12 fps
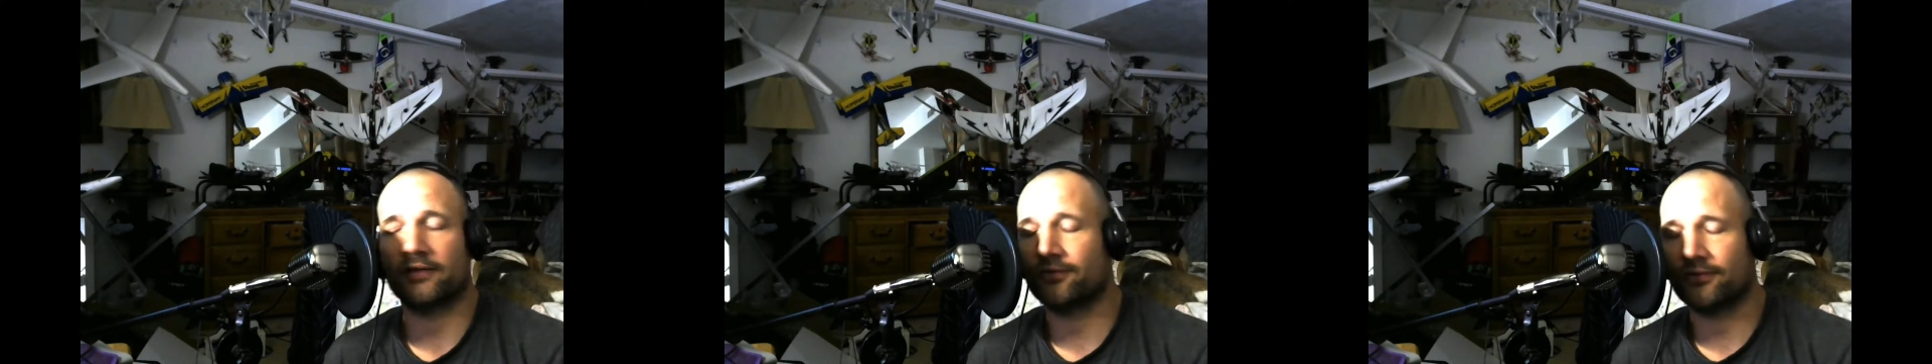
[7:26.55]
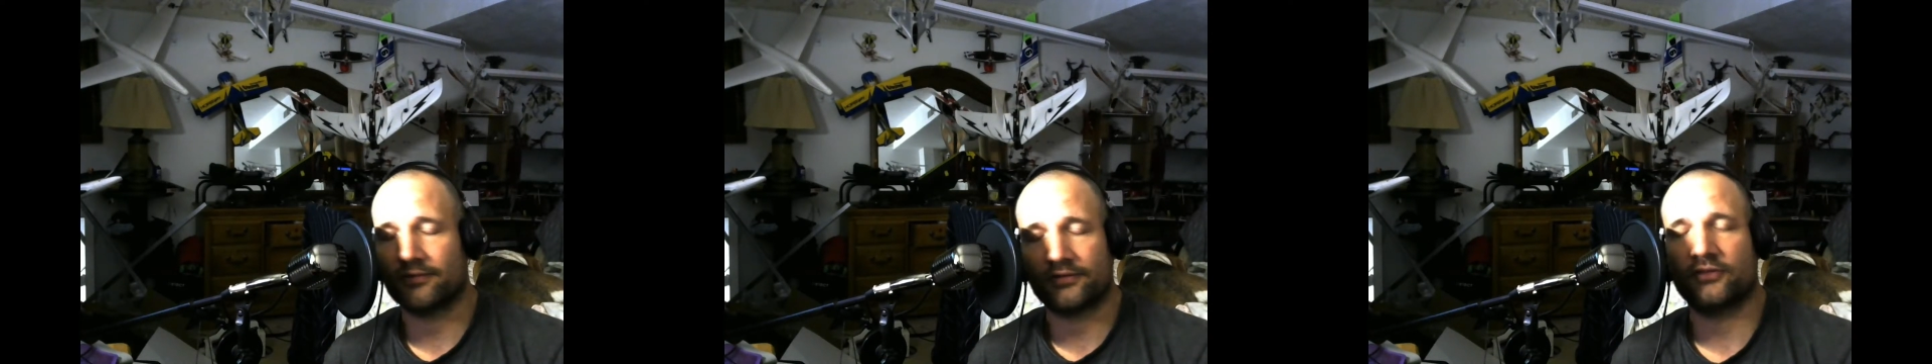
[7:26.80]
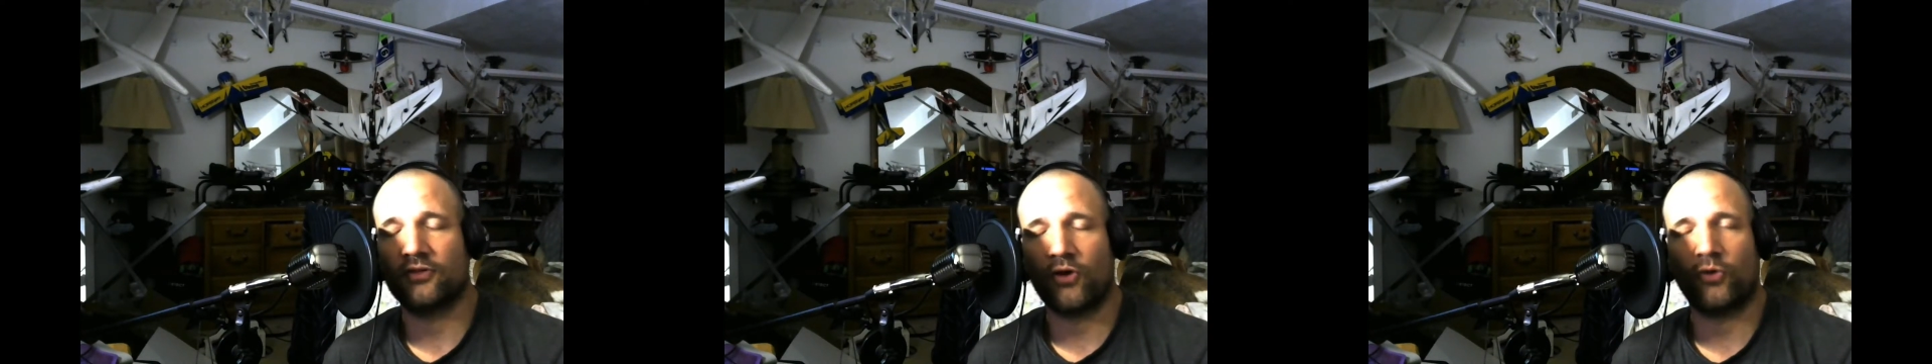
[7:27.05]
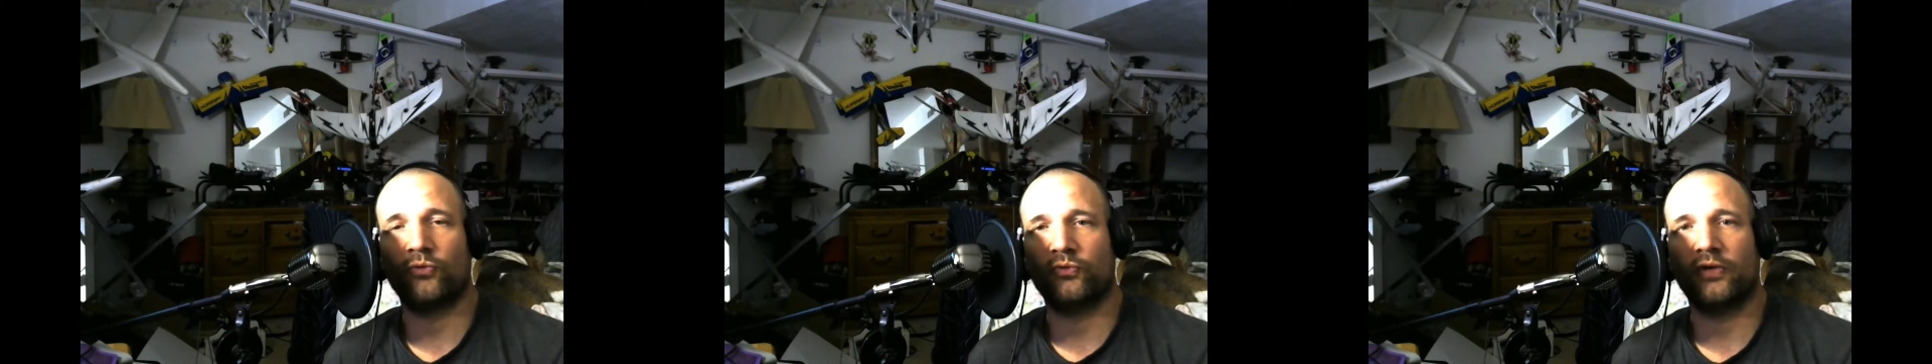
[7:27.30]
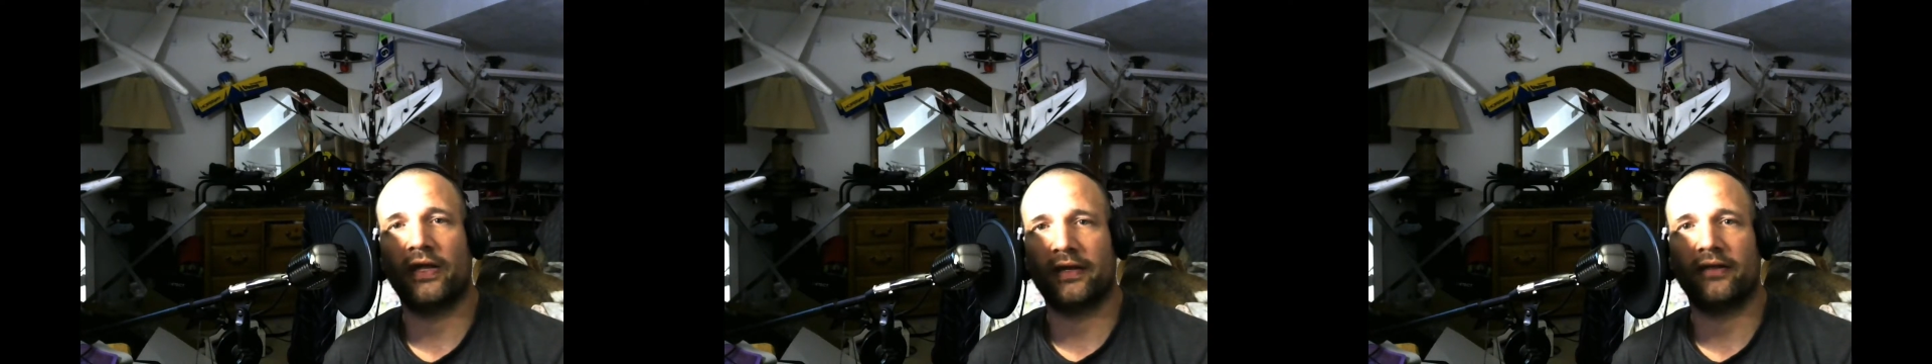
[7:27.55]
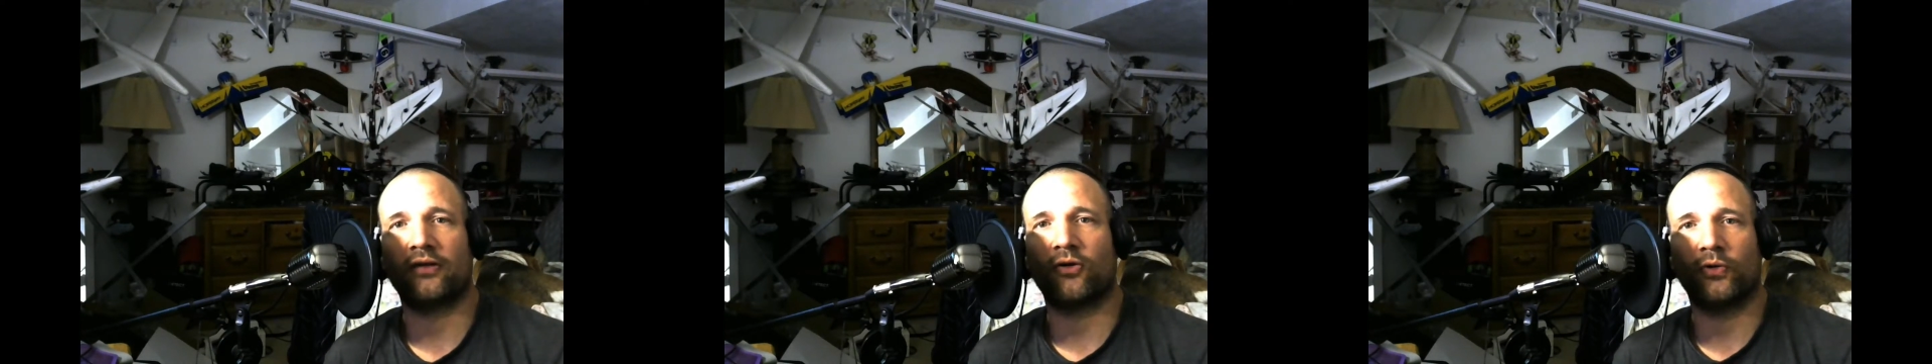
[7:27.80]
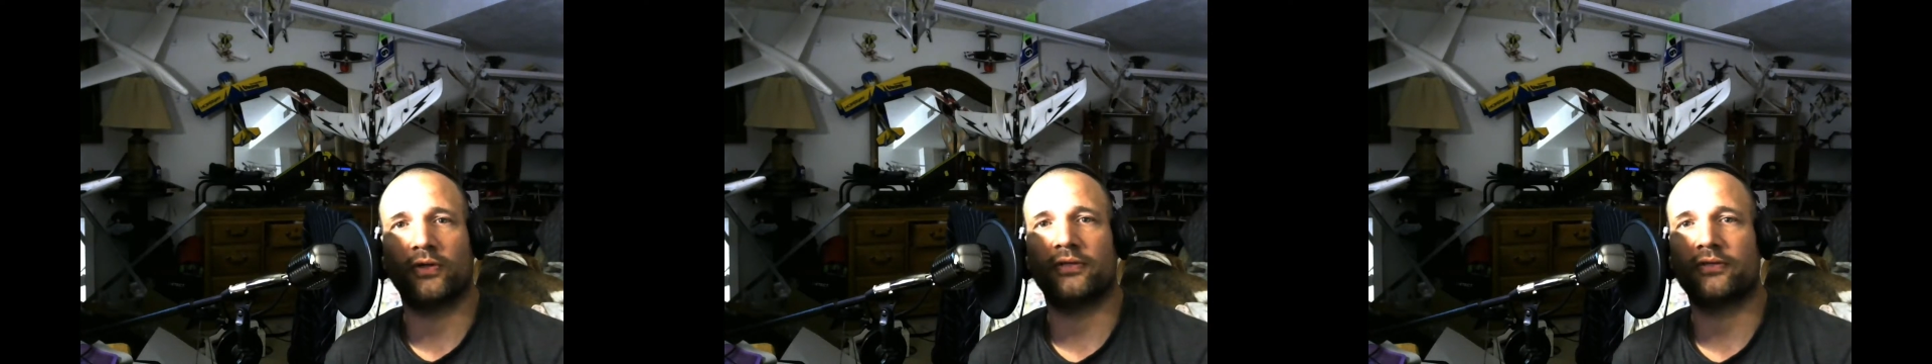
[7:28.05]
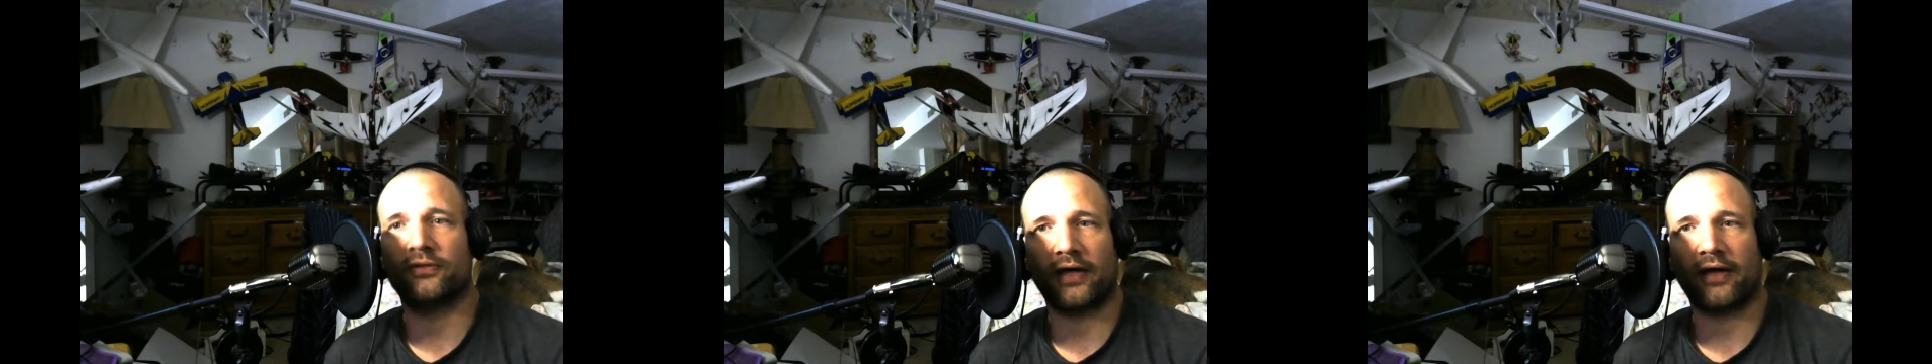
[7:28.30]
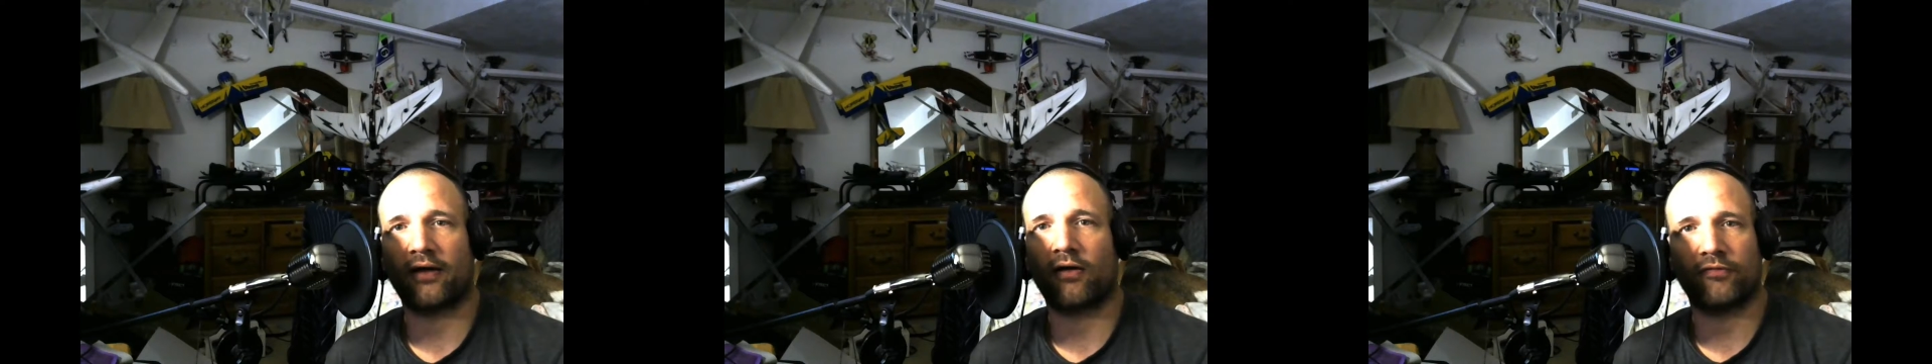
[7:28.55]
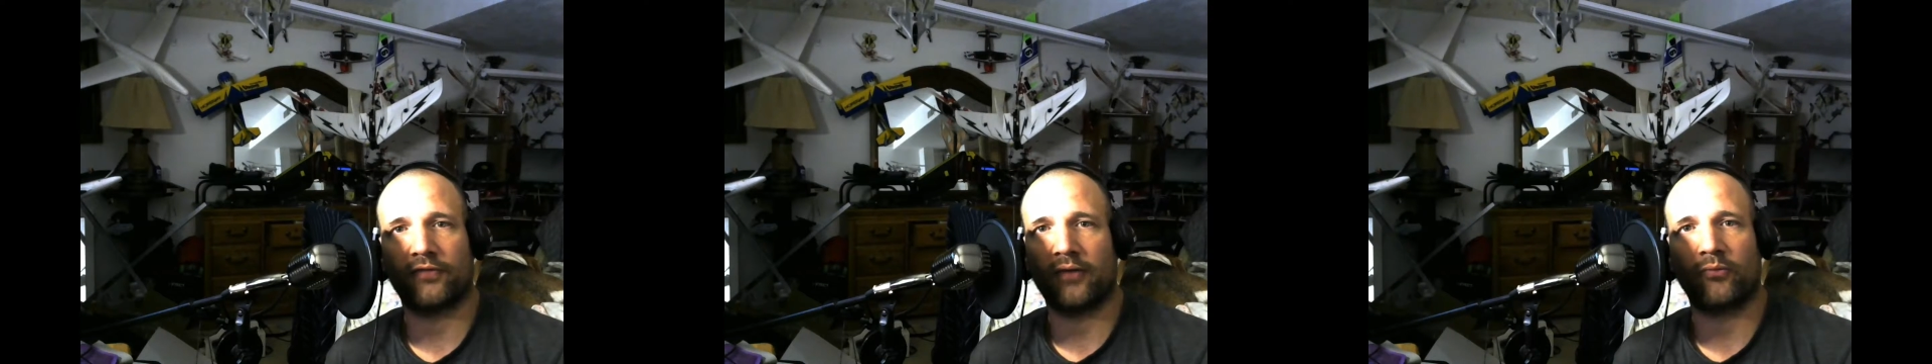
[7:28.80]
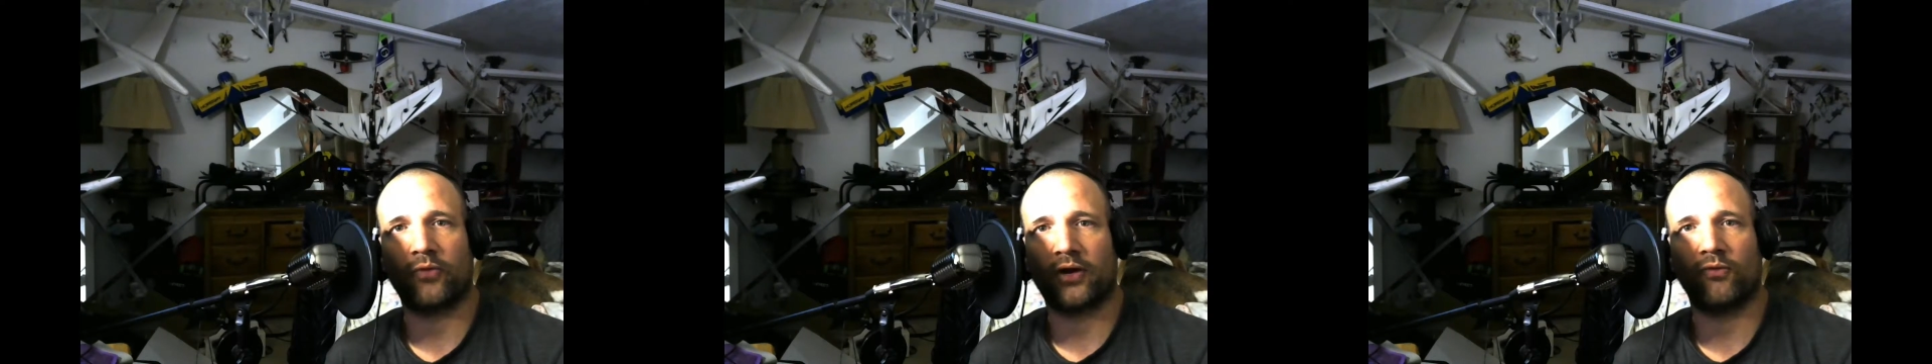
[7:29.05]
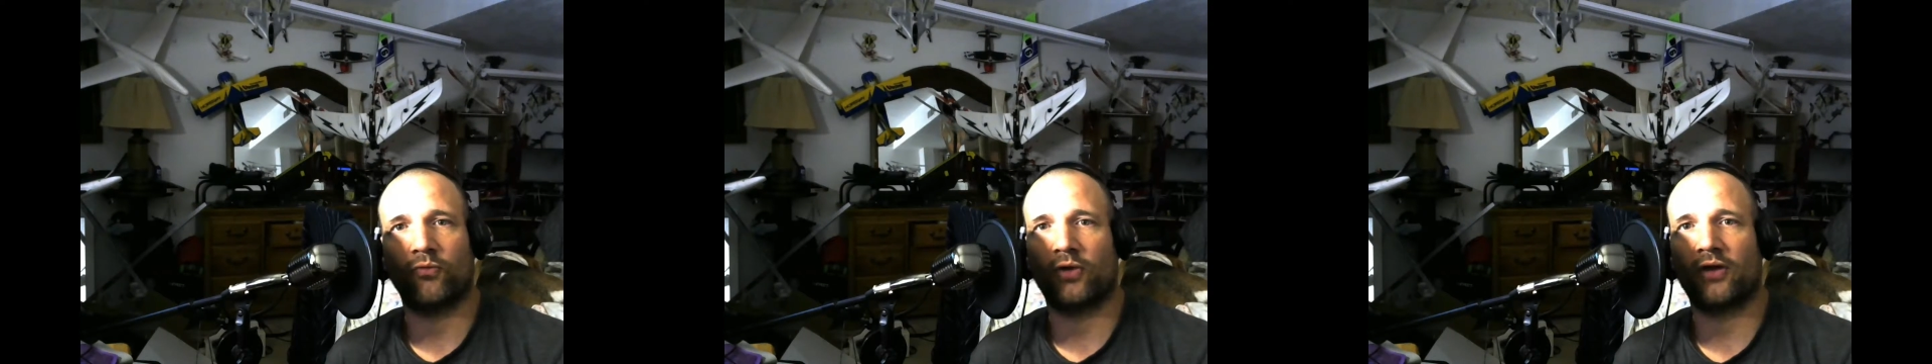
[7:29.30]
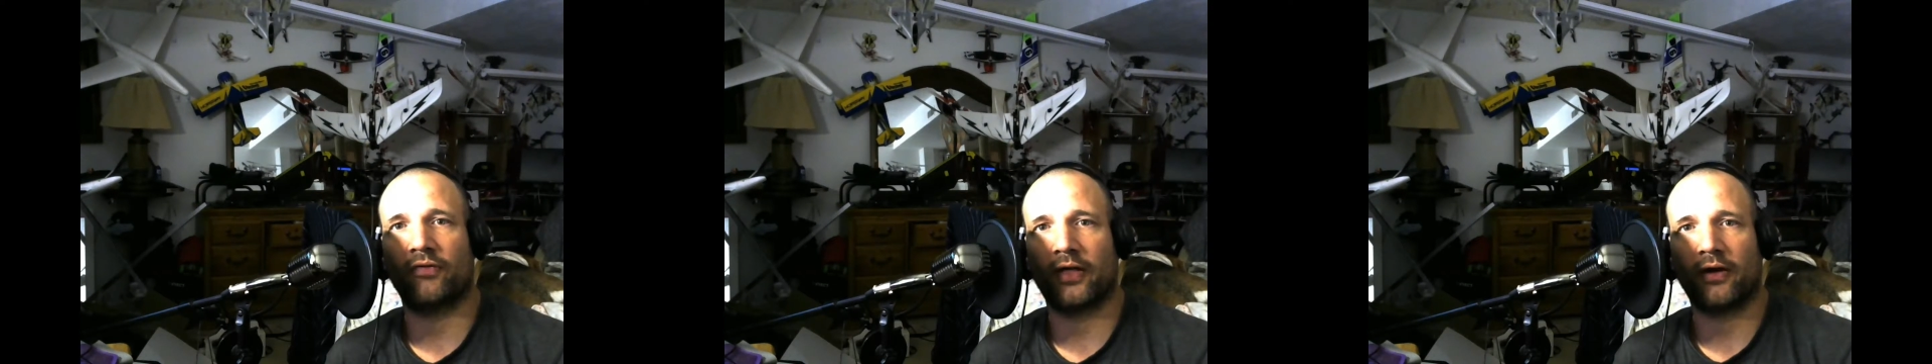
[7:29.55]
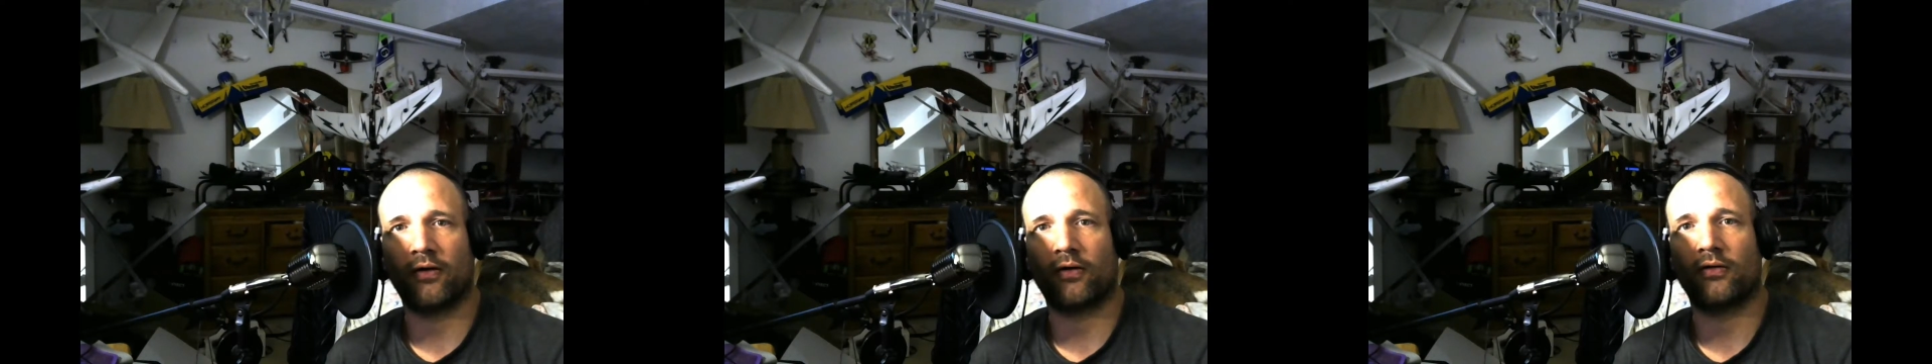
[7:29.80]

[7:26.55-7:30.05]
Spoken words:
so there's no need in going to that off-name brand, whatever they are.